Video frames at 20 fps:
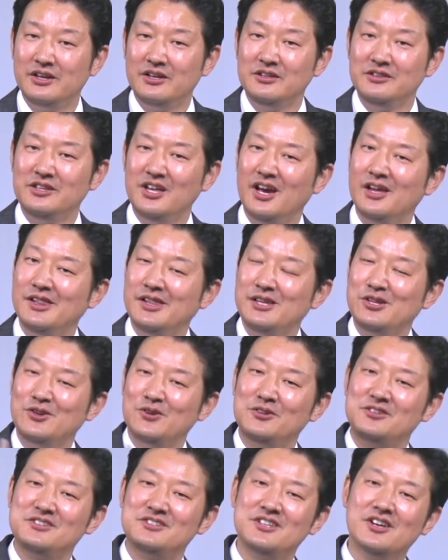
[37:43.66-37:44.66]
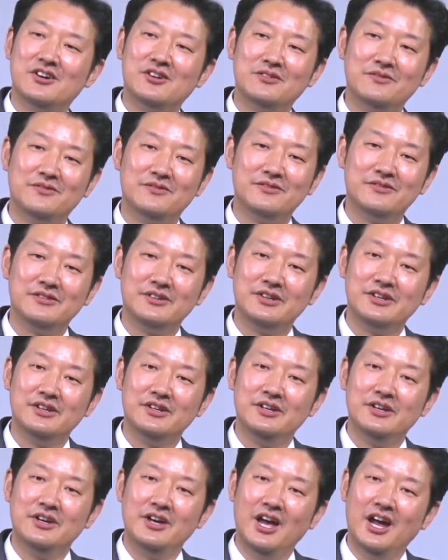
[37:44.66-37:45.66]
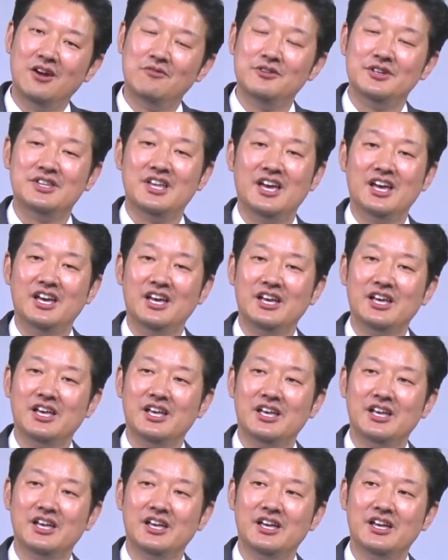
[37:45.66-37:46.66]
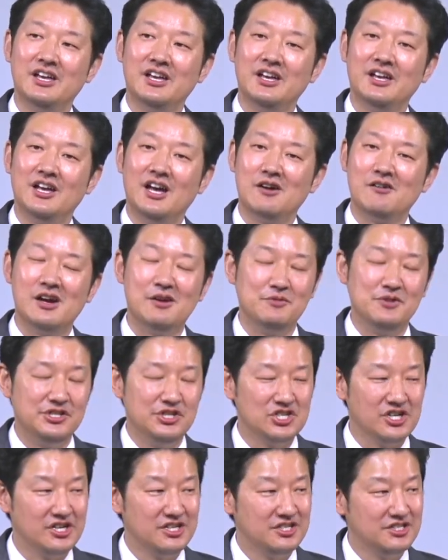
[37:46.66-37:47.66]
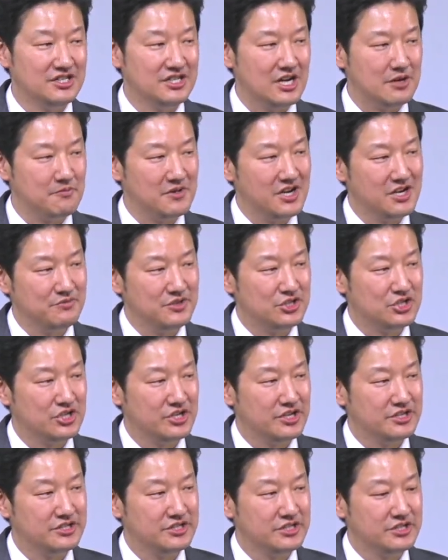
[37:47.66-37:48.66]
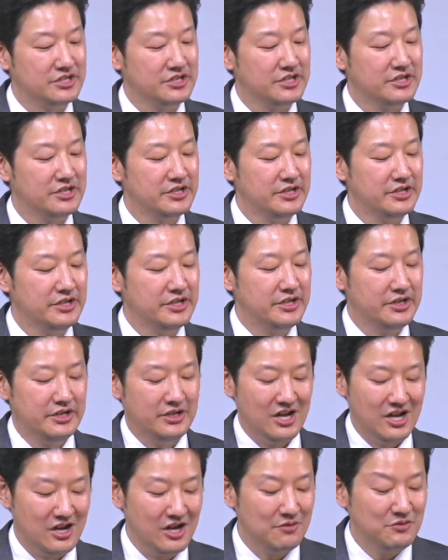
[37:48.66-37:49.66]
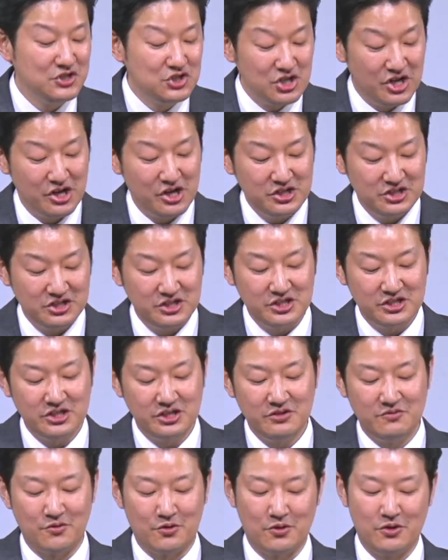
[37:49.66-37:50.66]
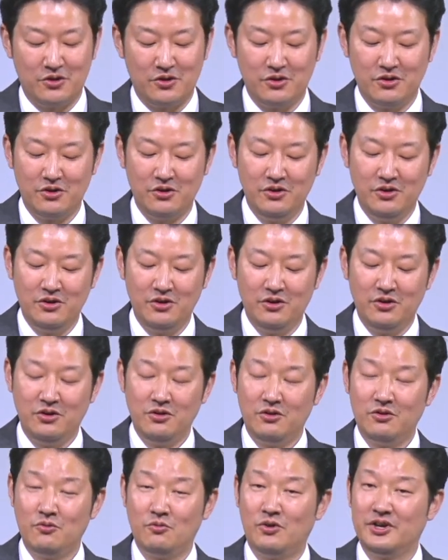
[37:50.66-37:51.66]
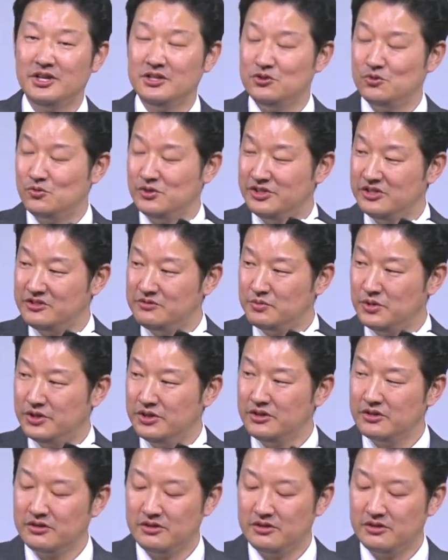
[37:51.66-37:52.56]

Telling yourself every day, I'm going to be judged. I'm going to be judged. I'm going to be judged for what I do with this book